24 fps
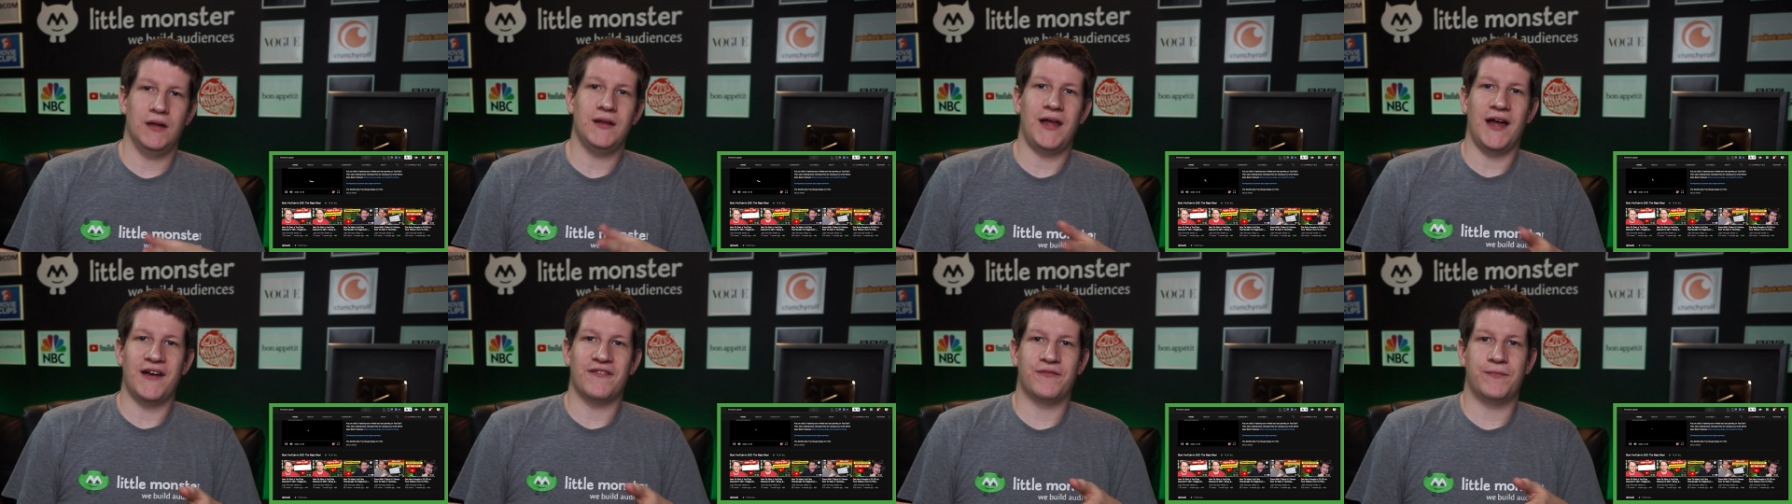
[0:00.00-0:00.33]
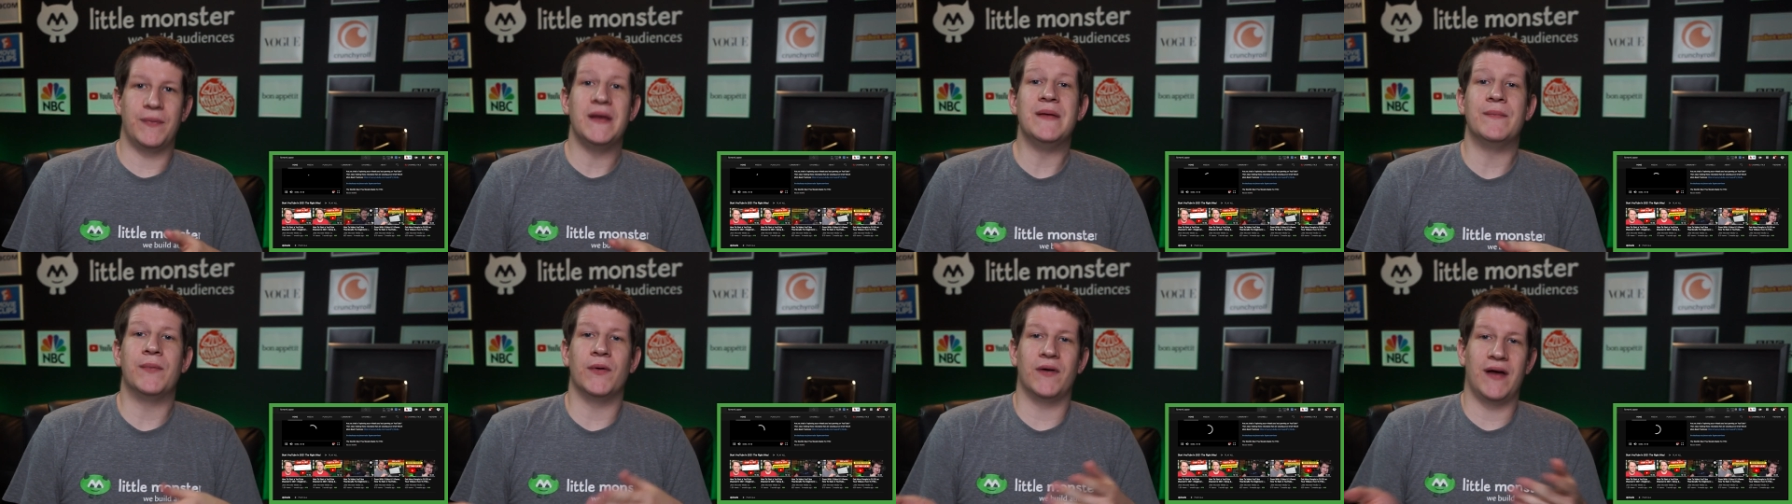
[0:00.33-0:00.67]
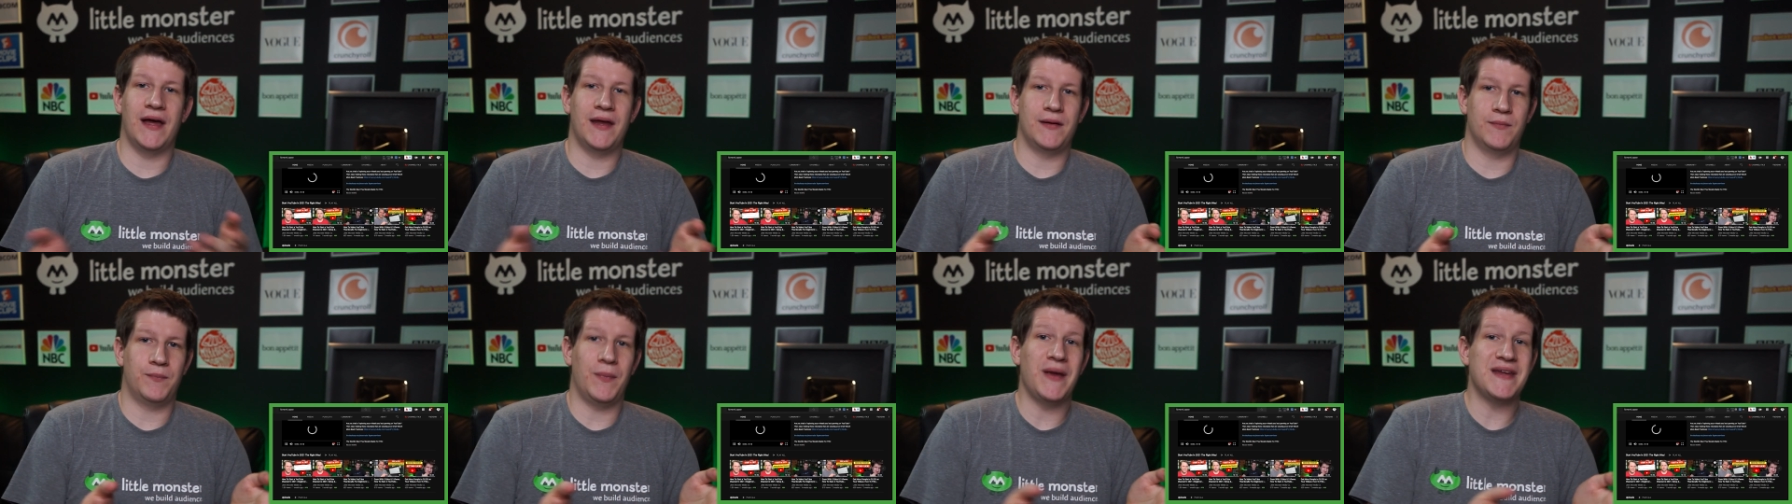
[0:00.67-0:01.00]
lot of people,
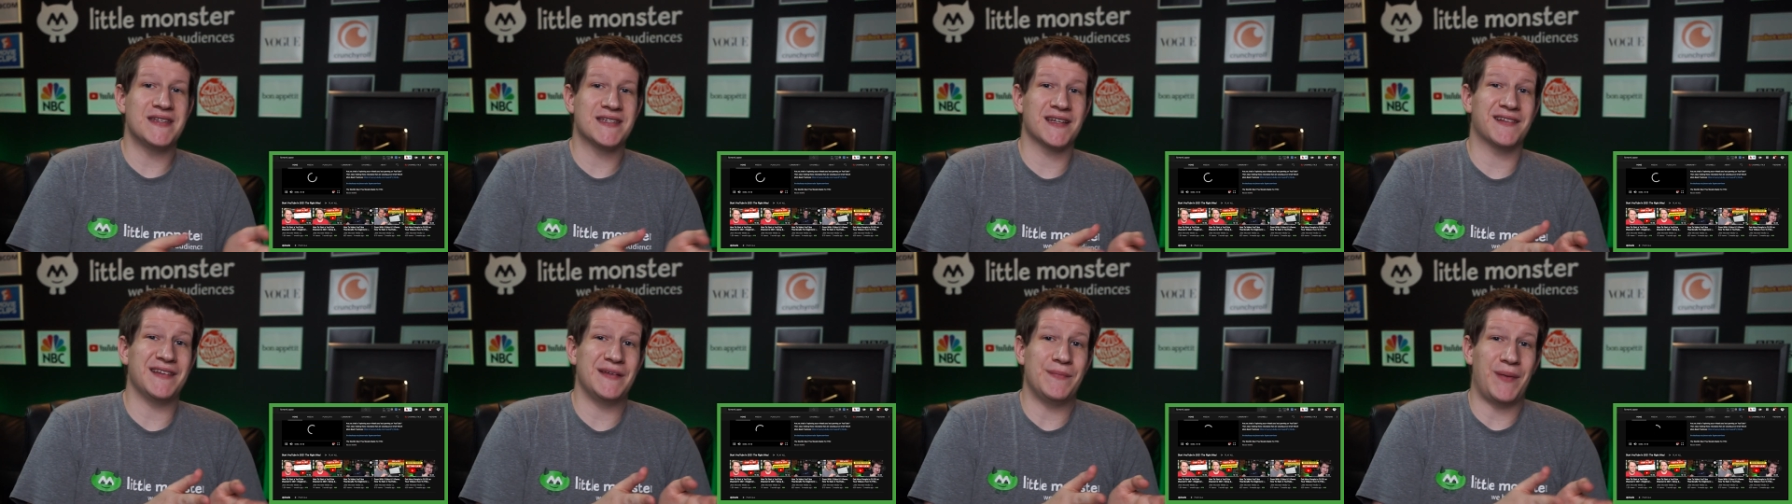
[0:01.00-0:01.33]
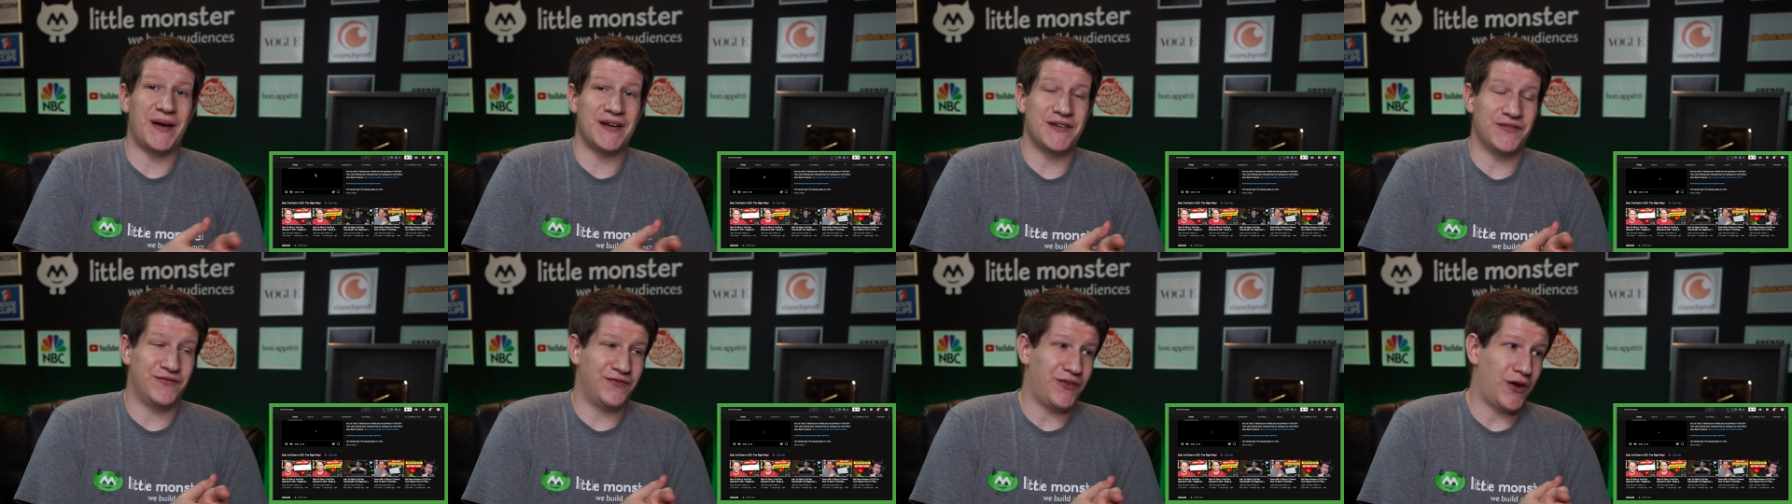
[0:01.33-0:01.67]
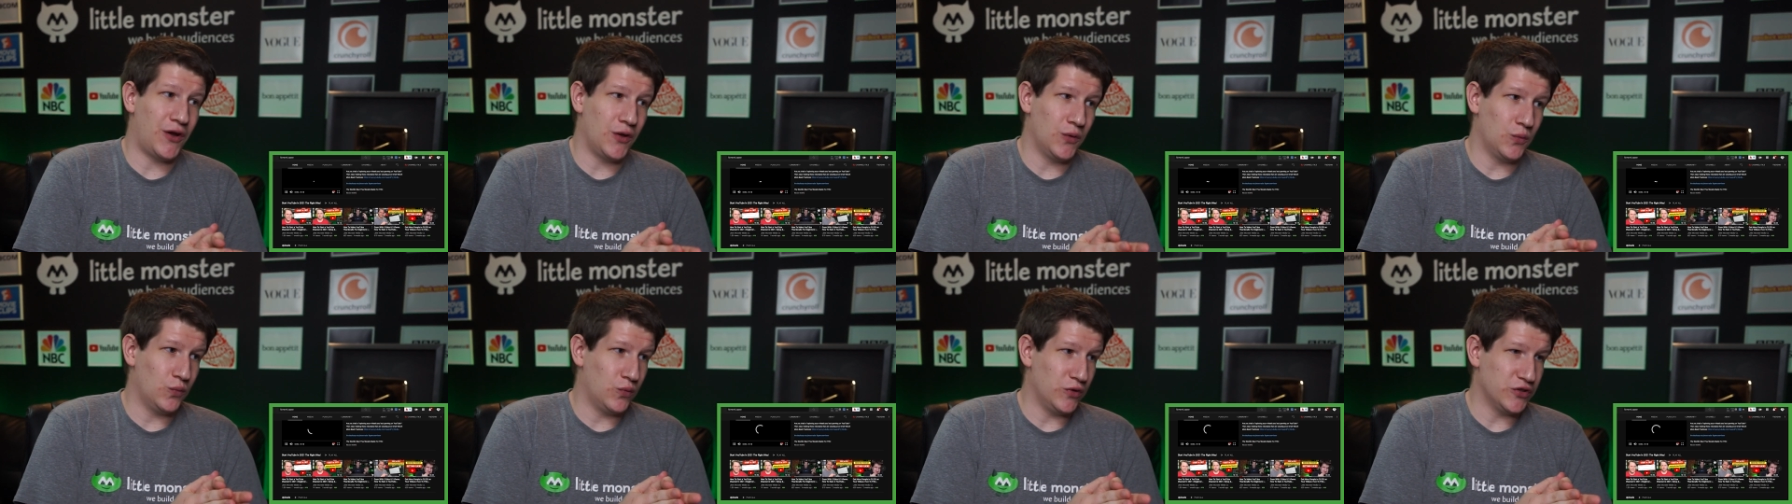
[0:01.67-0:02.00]
and basically by
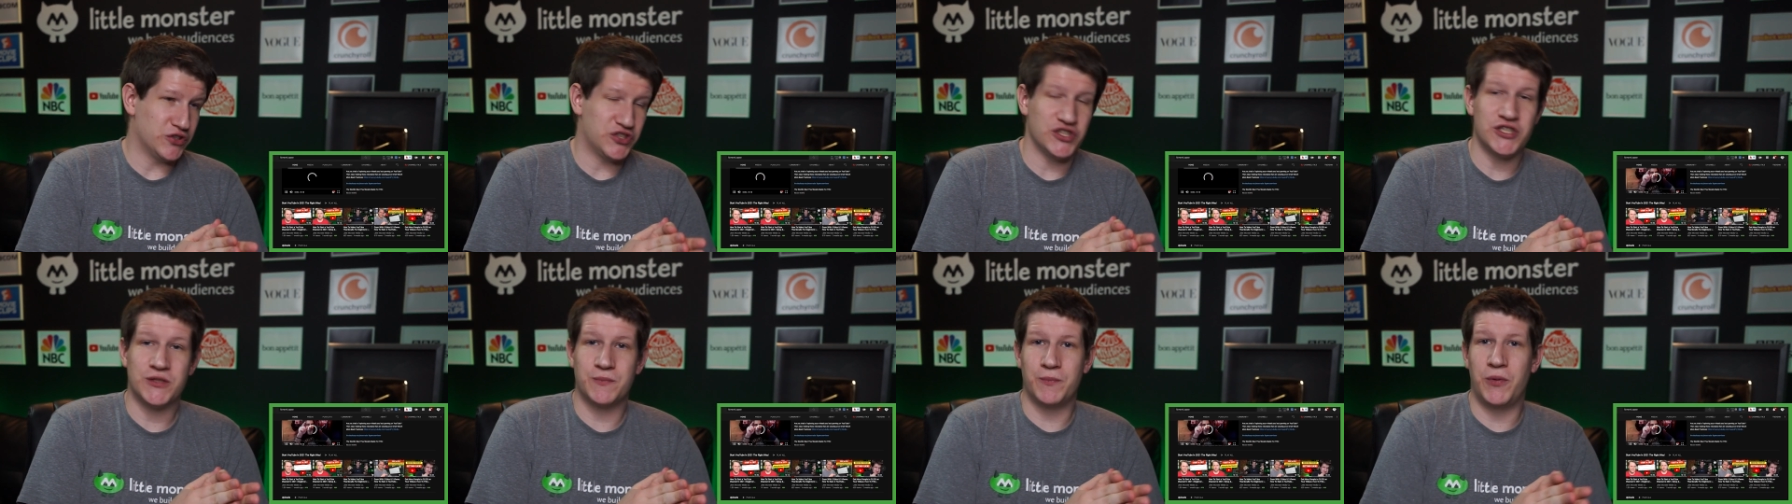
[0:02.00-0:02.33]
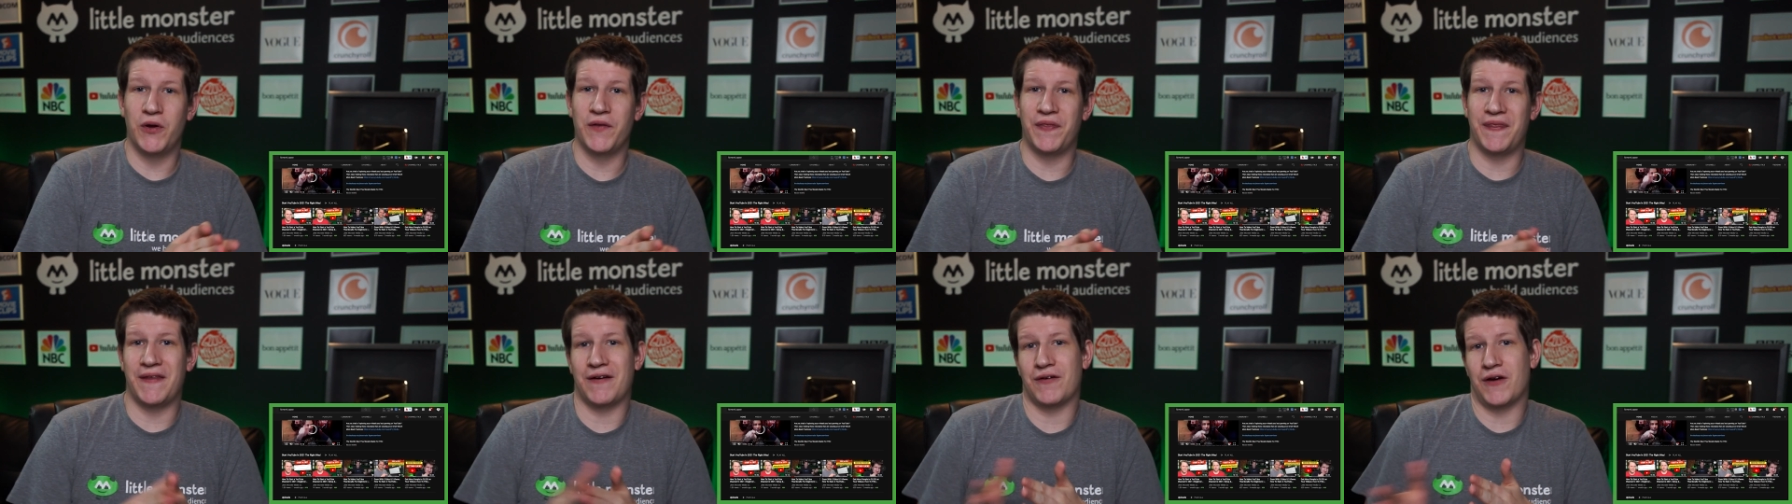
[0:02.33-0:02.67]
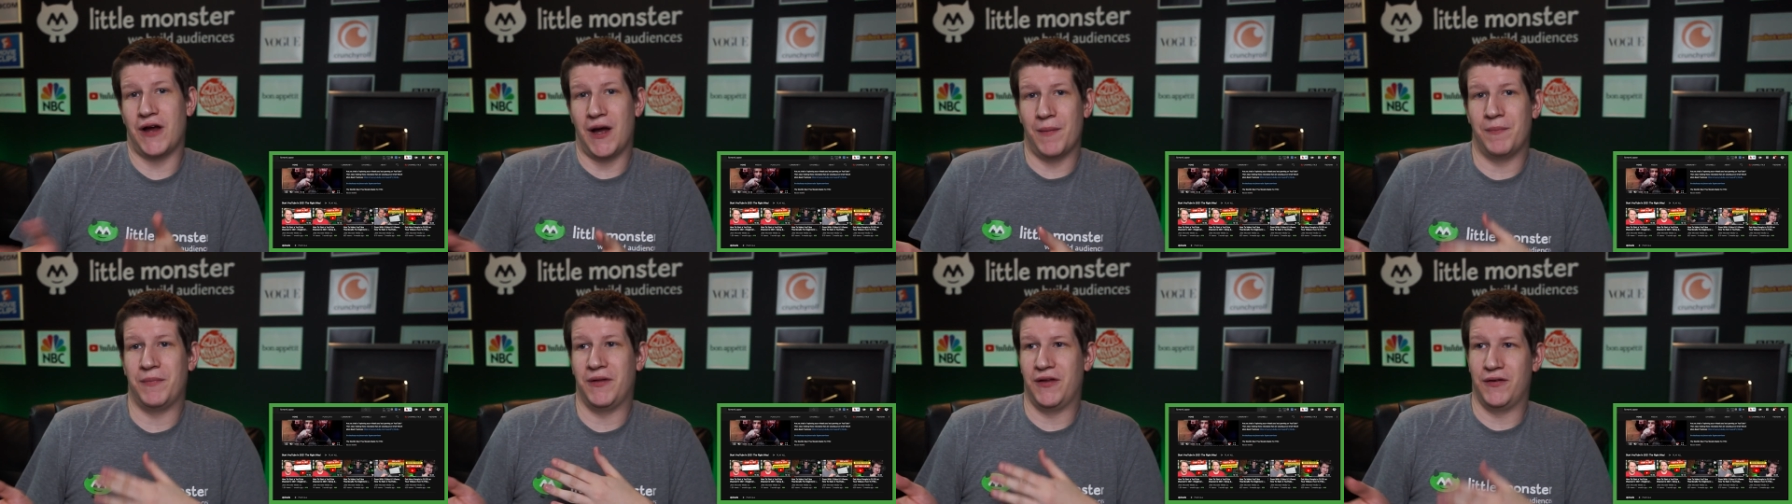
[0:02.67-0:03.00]
default, will just put their
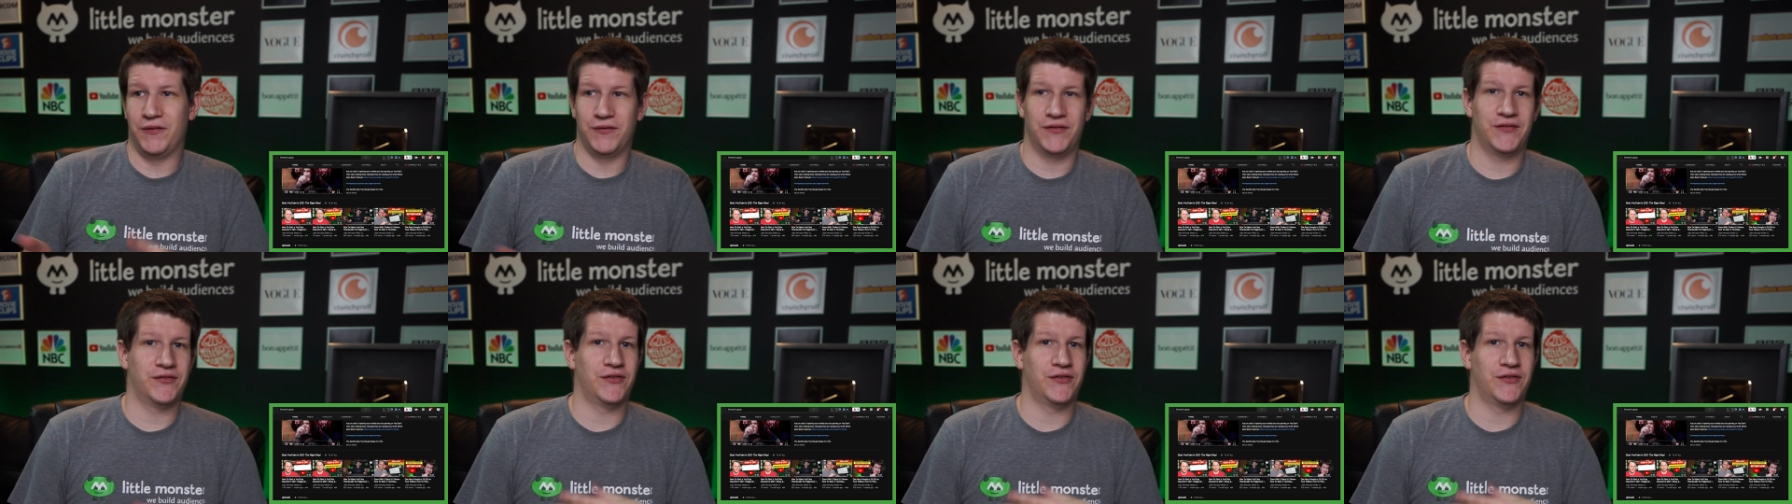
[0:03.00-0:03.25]
uploads.